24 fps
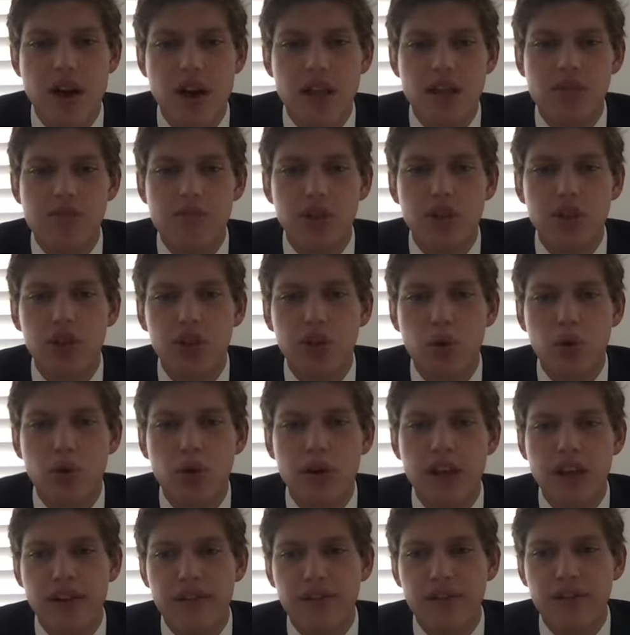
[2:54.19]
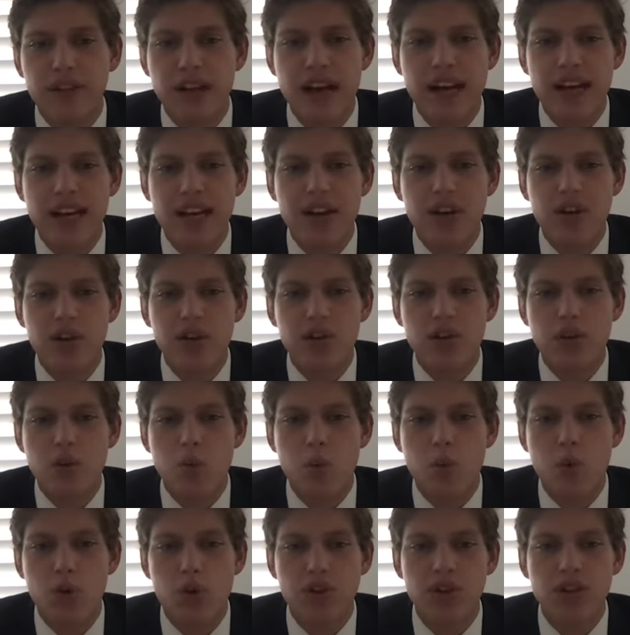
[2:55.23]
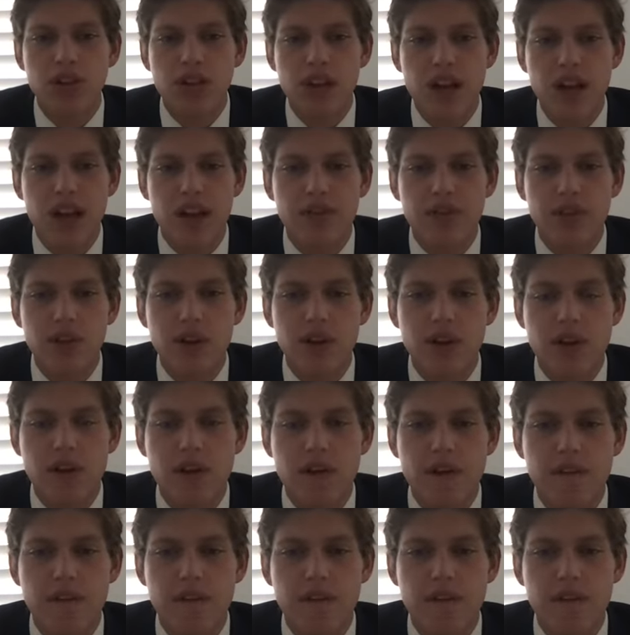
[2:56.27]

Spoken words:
the majority of gladiators were slaves,